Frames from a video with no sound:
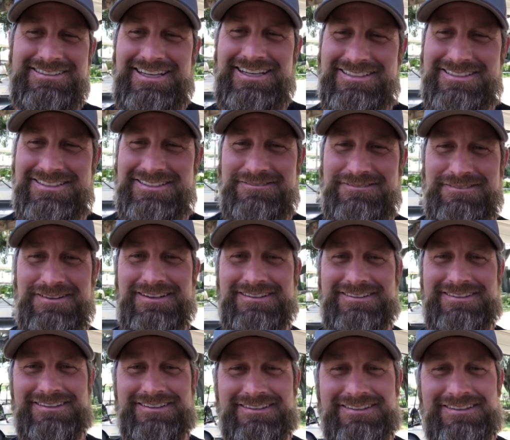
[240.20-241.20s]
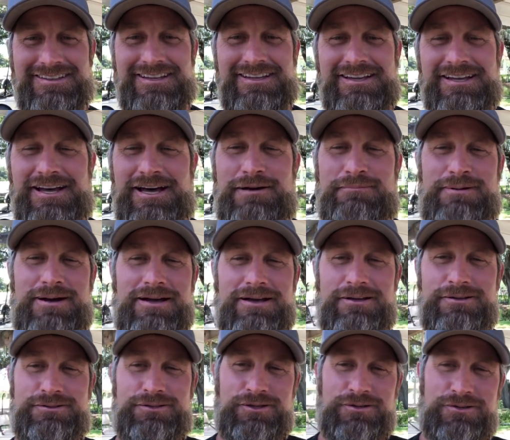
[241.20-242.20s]
asking about the
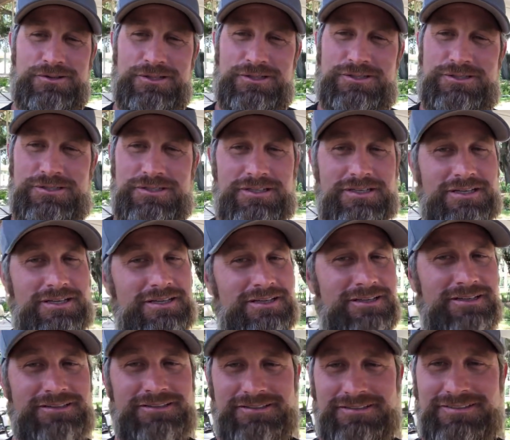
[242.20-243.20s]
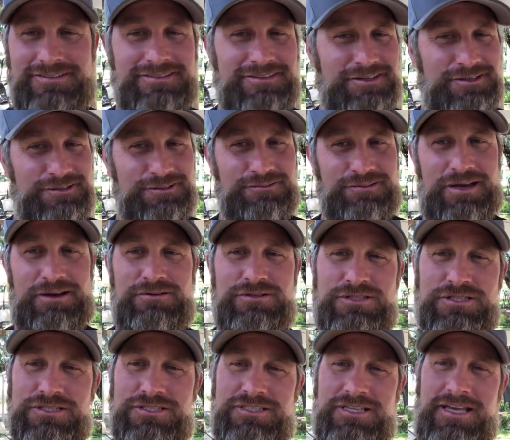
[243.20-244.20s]
albino Turkish. No, that was
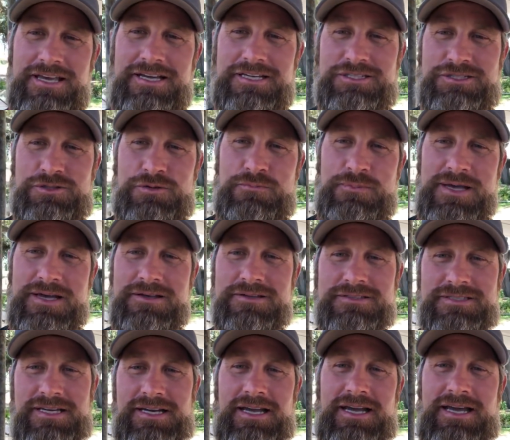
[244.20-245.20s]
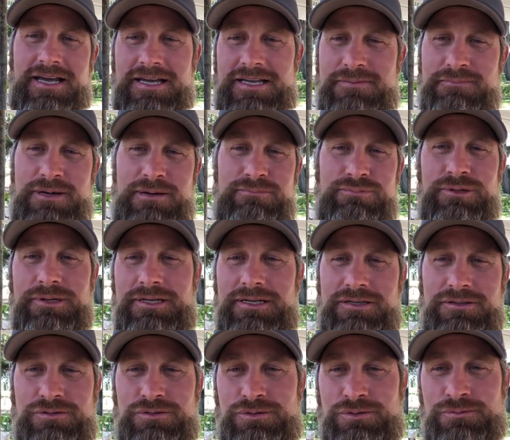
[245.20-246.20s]
just the extra males that I had in my breeding
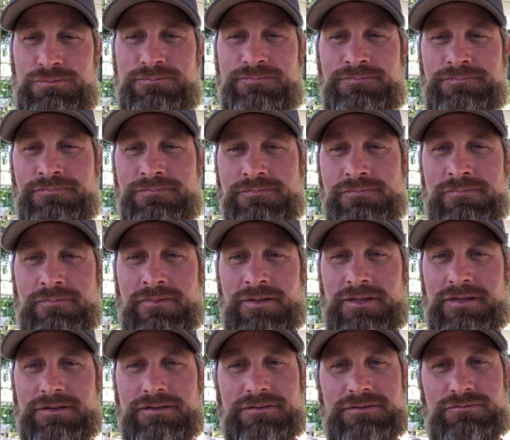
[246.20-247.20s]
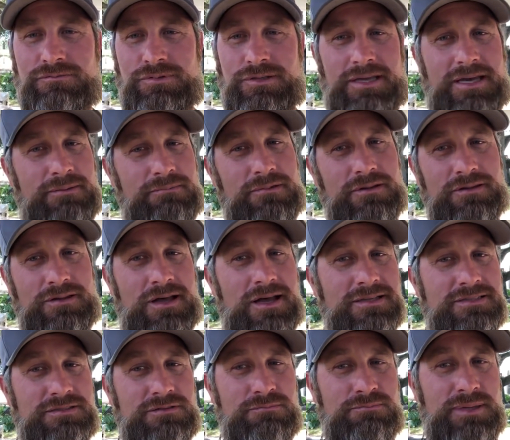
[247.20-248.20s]
group. We got
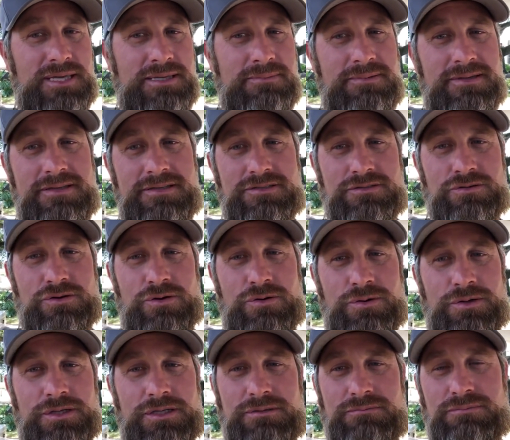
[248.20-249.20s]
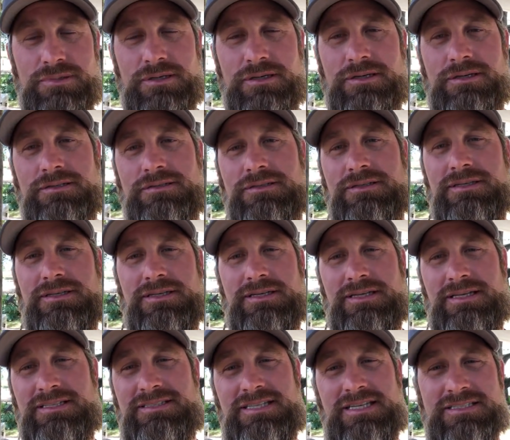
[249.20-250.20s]
lots of babies growing, but
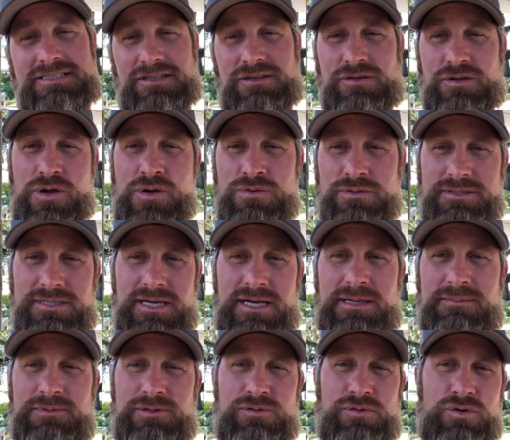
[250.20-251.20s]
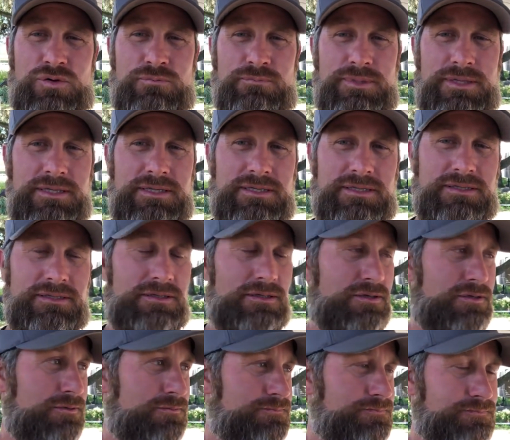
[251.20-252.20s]
it takes a long time to grow them big.
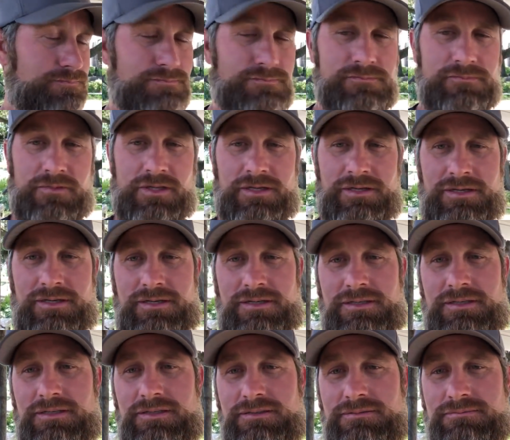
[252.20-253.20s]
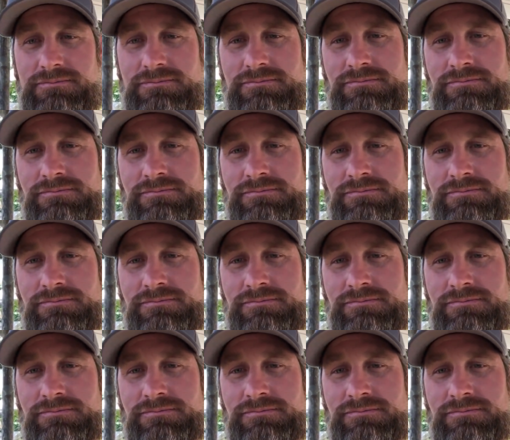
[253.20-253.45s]
Um,